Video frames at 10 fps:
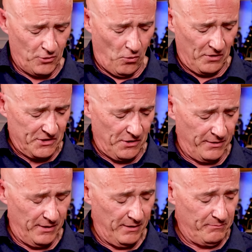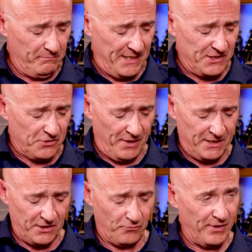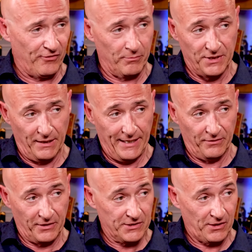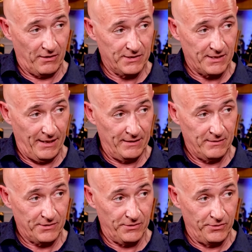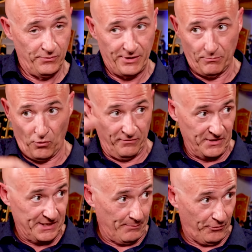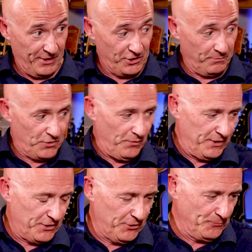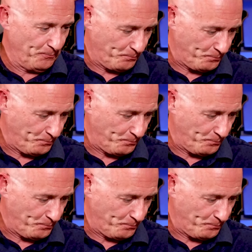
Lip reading: chorus on the bass strings and reverb and delay on the guitar side. So you hear more of a separation between the 2.